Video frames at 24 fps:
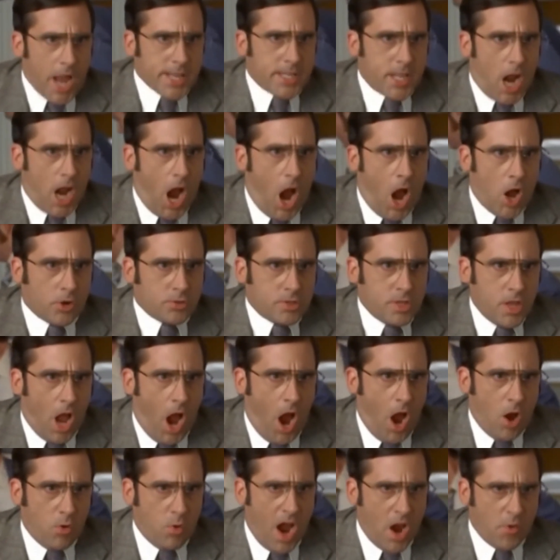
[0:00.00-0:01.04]
I don't
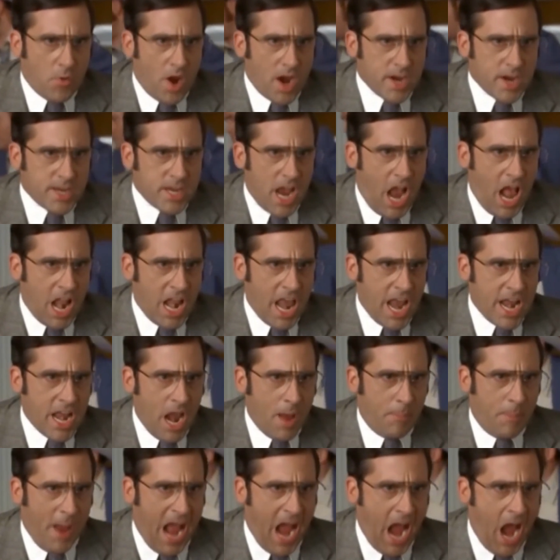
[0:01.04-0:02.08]
know what we're
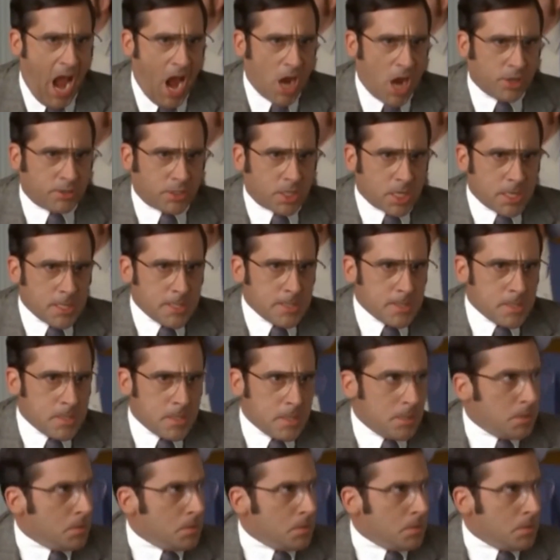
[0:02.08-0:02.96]
yelling about.